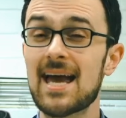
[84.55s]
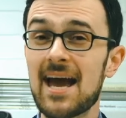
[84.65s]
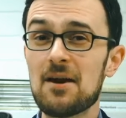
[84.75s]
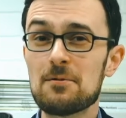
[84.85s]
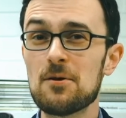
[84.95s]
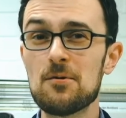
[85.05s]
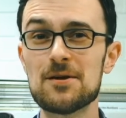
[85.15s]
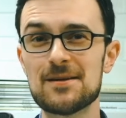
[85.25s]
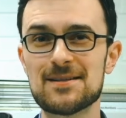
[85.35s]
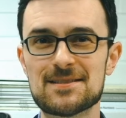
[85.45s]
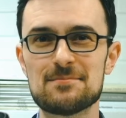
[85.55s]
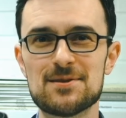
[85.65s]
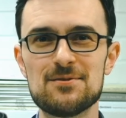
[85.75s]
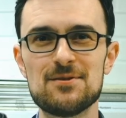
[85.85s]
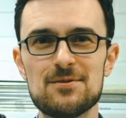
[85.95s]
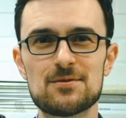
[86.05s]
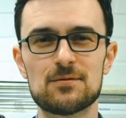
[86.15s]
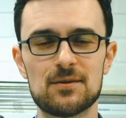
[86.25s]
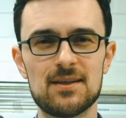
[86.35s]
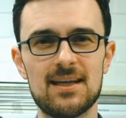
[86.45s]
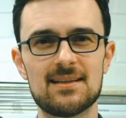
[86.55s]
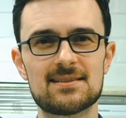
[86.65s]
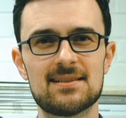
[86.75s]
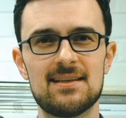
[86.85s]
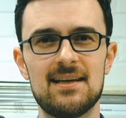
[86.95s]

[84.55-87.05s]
how do we organize them to do useful things?